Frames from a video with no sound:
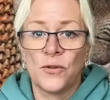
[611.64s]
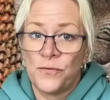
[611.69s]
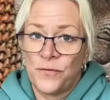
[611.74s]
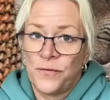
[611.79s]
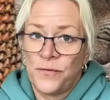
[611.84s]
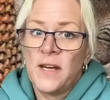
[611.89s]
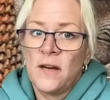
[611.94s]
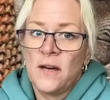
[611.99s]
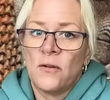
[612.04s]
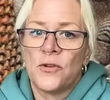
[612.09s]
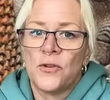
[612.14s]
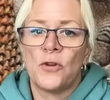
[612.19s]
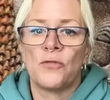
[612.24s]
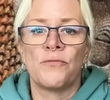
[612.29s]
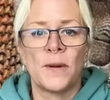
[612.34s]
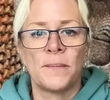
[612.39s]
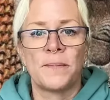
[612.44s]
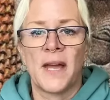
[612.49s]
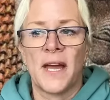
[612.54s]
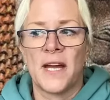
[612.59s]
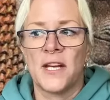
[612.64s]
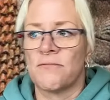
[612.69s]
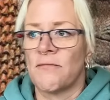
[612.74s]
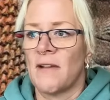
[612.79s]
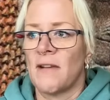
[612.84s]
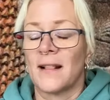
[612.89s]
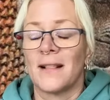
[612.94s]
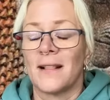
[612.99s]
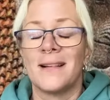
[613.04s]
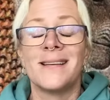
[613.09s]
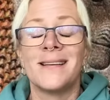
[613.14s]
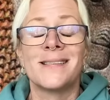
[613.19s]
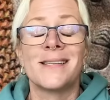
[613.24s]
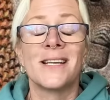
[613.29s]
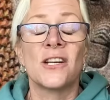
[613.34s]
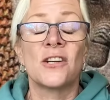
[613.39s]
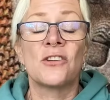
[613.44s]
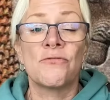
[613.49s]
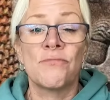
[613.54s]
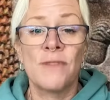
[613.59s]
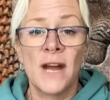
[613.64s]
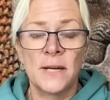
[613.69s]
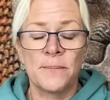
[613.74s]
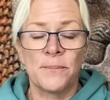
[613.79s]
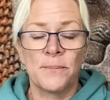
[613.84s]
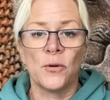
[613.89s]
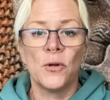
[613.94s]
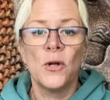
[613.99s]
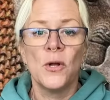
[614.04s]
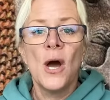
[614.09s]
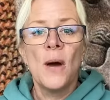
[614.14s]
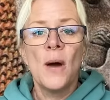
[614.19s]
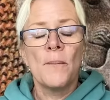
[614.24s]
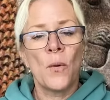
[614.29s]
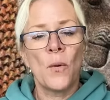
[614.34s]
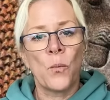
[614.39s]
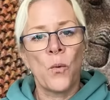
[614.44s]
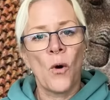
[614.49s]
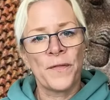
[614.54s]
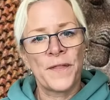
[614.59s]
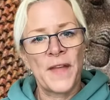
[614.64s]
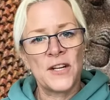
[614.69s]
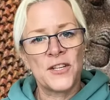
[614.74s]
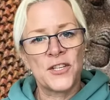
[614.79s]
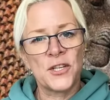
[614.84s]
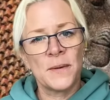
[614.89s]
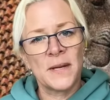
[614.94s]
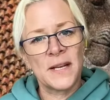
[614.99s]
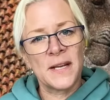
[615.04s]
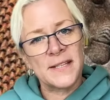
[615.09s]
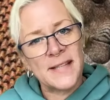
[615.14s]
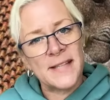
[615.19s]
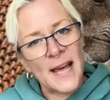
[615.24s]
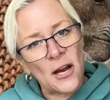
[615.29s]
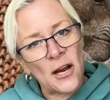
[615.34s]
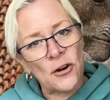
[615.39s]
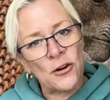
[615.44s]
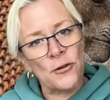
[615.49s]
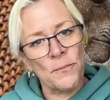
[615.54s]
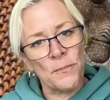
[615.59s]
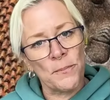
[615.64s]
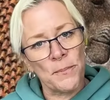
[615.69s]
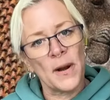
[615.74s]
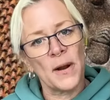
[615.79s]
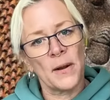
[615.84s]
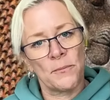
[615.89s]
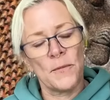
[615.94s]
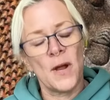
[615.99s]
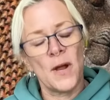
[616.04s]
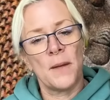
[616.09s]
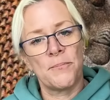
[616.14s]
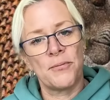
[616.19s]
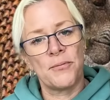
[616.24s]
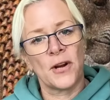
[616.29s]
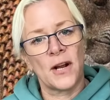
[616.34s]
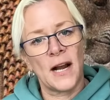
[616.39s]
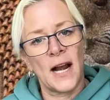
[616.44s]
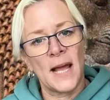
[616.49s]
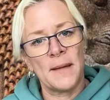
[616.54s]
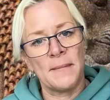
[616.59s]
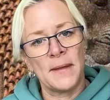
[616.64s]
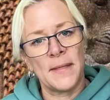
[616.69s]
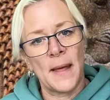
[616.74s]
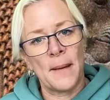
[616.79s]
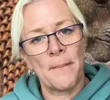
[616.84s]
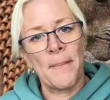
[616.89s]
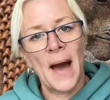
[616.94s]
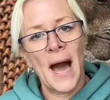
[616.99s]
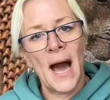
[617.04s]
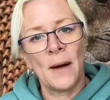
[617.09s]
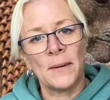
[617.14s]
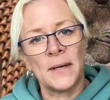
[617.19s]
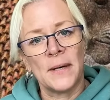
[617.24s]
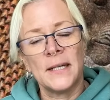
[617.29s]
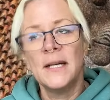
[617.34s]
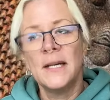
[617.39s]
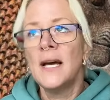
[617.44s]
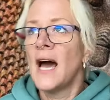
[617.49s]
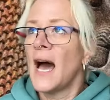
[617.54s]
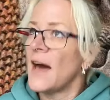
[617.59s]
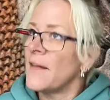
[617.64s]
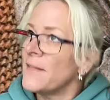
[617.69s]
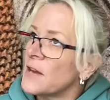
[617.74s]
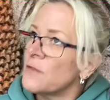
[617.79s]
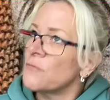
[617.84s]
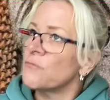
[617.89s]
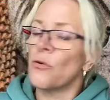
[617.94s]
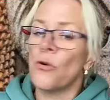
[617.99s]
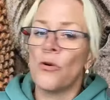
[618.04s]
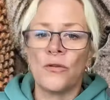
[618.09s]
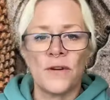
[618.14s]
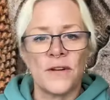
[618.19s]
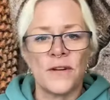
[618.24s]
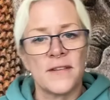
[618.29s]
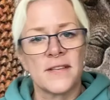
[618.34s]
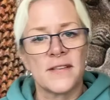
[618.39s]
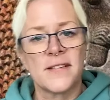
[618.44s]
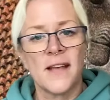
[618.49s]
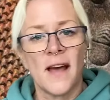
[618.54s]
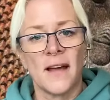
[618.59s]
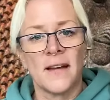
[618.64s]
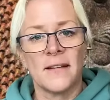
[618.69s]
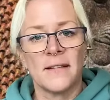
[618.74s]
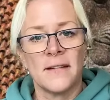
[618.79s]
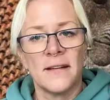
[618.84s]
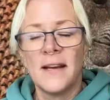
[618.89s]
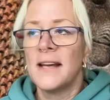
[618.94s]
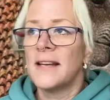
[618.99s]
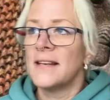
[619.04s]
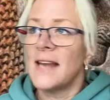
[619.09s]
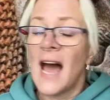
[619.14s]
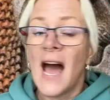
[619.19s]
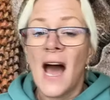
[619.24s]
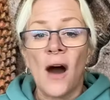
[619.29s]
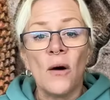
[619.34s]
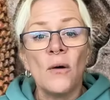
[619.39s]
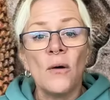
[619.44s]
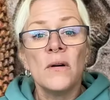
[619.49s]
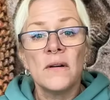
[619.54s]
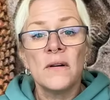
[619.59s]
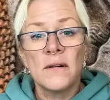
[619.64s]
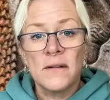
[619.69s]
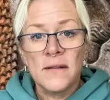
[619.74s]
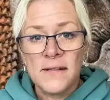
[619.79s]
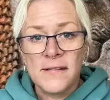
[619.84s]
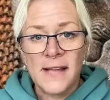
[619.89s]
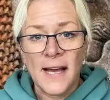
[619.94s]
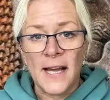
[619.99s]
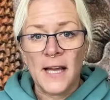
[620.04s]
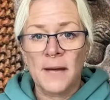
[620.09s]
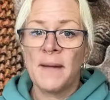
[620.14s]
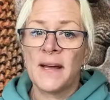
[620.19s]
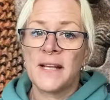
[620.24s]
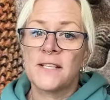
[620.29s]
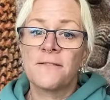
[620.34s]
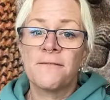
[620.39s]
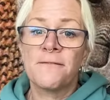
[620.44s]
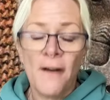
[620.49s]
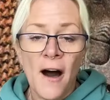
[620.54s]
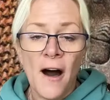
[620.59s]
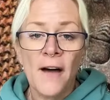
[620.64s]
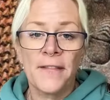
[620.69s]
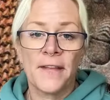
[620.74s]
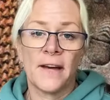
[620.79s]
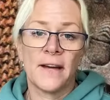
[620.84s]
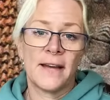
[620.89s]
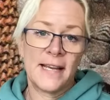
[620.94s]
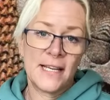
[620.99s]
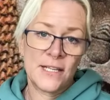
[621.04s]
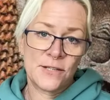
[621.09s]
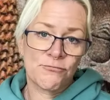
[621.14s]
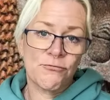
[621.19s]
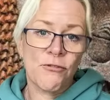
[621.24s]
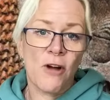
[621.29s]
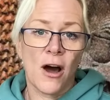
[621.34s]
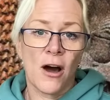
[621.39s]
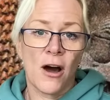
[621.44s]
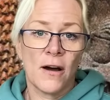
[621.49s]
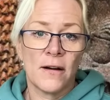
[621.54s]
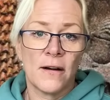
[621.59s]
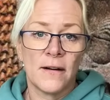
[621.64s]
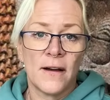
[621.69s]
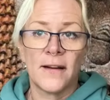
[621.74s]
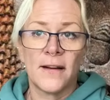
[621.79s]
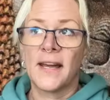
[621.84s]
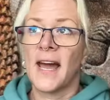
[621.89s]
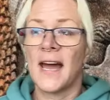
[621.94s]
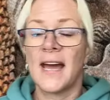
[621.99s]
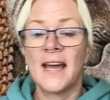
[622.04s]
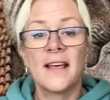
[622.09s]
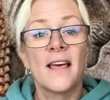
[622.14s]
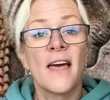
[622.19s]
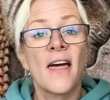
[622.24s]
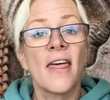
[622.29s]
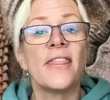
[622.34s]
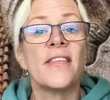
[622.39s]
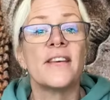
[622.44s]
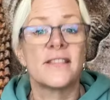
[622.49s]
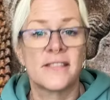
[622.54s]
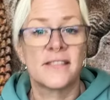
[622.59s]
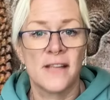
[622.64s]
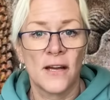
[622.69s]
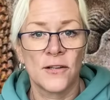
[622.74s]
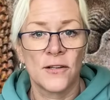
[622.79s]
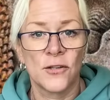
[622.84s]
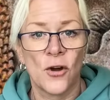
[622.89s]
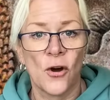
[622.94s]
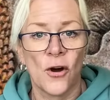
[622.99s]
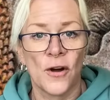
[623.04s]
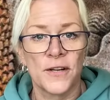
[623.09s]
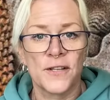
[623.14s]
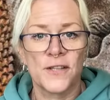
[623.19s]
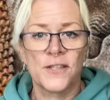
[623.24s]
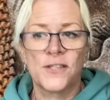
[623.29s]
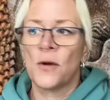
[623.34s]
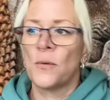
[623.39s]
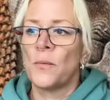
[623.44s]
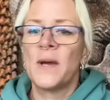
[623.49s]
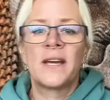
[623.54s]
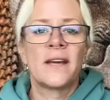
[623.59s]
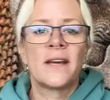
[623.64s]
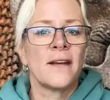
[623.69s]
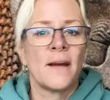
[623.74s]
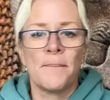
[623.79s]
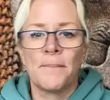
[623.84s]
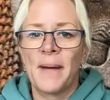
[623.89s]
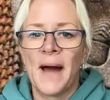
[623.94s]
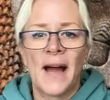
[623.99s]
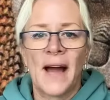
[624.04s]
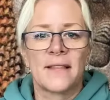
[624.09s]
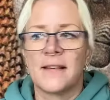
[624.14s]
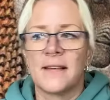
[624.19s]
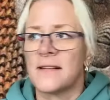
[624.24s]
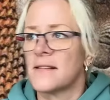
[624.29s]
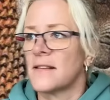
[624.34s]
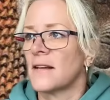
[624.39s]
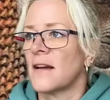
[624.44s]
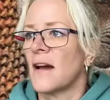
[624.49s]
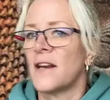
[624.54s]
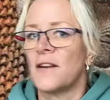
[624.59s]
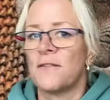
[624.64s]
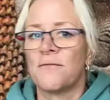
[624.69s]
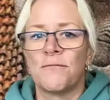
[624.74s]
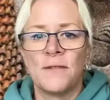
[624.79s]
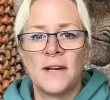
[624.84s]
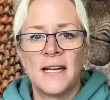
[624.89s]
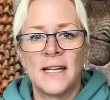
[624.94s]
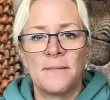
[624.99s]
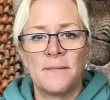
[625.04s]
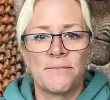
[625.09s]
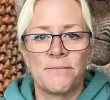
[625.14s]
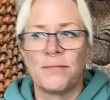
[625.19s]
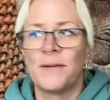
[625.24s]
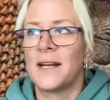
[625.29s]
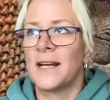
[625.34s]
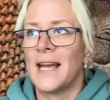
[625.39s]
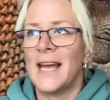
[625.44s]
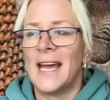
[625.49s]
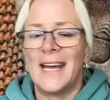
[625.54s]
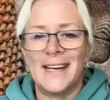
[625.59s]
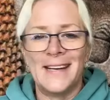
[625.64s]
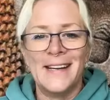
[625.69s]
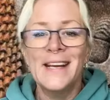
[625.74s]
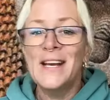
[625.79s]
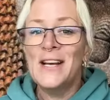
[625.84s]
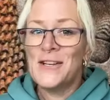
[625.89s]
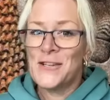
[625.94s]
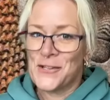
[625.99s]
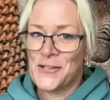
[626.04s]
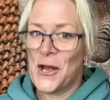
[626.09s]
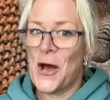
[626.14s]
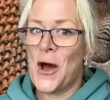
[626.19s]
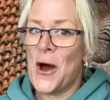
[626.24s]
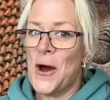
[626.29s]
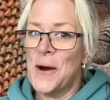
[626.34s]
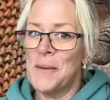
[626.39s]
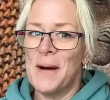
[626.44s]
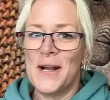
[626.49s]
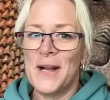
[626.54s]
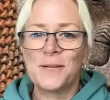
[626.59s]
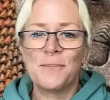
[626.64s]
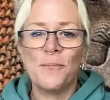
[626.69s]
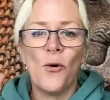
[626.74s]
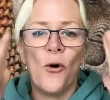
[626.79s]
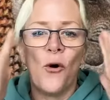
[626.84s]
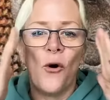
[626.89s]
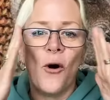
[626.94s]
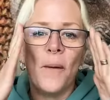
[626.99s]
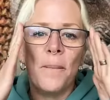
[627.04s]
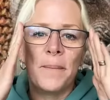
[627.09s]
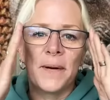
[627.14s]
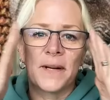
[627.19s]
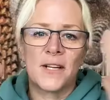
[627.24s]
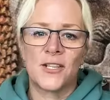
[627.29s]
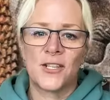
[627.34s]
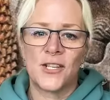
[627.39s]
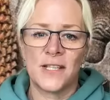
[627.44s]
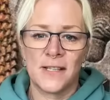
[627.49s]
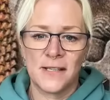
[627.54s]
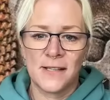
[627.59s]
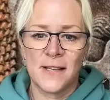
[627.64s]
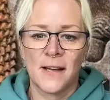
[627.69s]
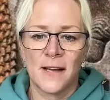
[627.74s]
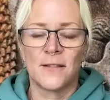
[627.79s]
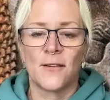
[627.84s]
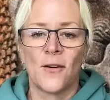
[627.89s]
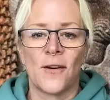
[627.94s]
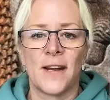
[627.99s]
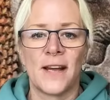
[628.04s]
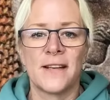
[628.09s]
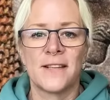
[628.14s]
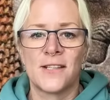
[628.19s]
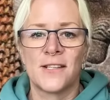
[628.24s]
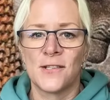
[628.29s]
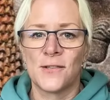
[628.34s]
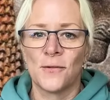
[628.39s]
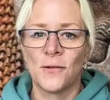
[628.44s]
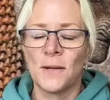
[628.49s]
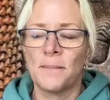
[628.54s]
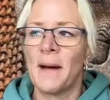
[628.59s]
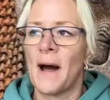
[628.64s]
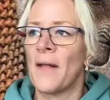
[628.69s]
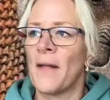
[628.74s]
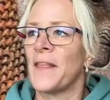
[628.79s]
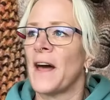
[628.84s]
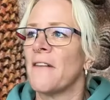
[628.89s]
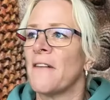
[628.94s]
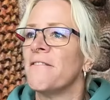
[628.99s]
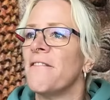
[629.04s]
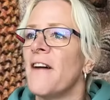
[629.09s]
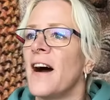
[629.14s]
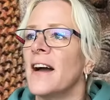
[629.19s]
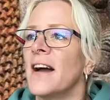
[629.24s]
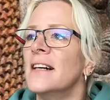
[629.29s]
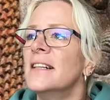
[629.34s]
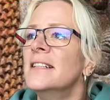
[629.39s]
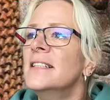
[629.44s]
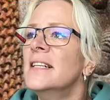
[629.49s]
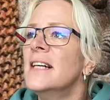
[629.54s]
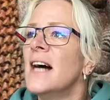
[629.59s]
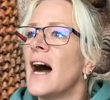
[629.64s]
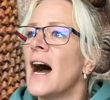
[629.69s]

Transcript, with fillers: feel your ribcage rattle. It is incredible. But what they're doing is they're proclaiming their power, and they roar at the sun. Now, Sekhmet's father is Ra, okay, the sun god. So we can unpack this and kind of really bring in so much more, because she's a sun goddess. She's all about that fire.